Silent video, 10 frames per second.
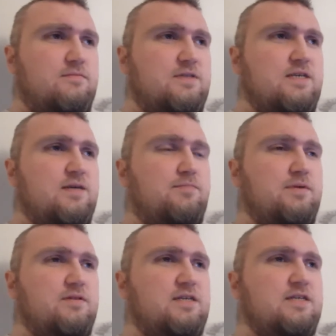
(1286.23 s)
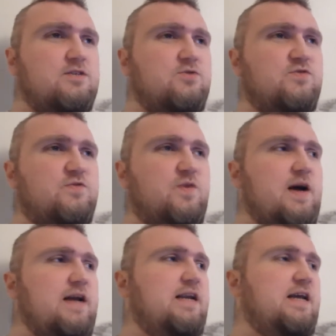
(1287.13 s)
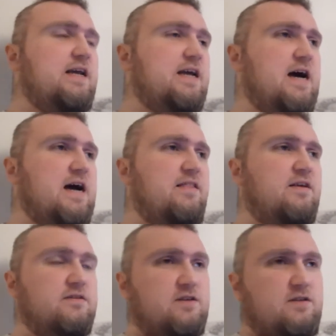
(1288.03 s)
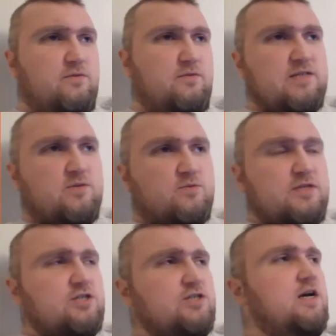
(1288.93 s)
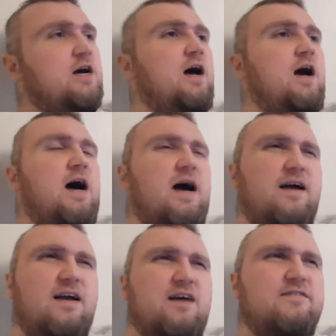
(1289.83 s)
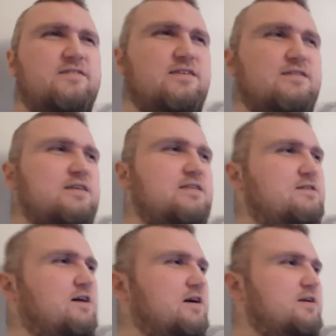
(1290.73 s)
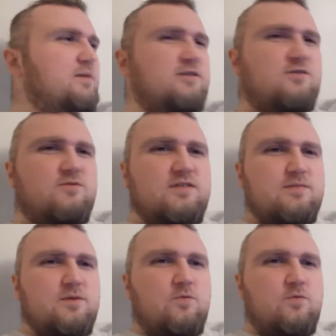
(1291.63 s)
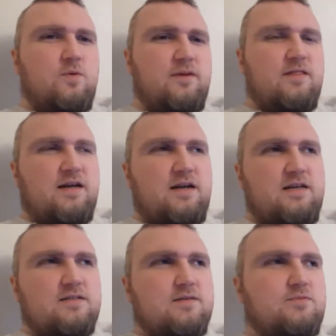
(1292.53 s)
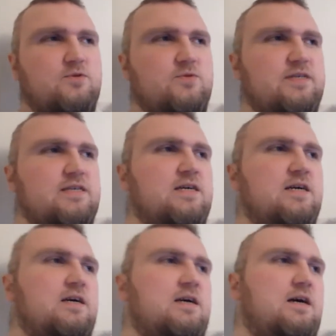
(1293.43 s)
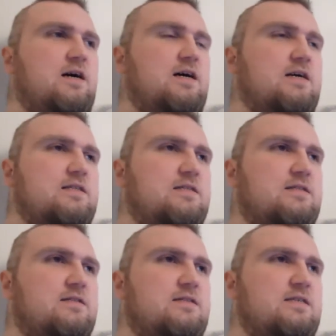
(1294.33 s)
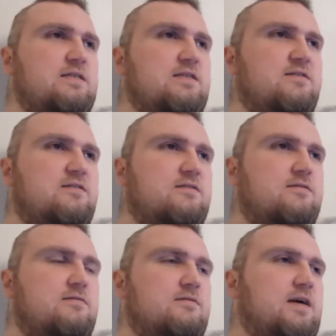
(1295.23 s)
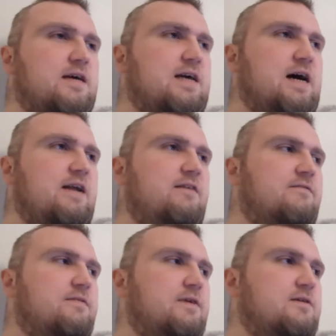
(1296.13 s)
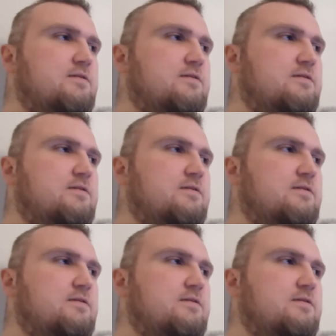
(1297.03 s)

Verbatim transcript: the ability to find a guy that is otherwise rich. I kind of seen like documentaries about women that ends up doing uh, these like kind of uh,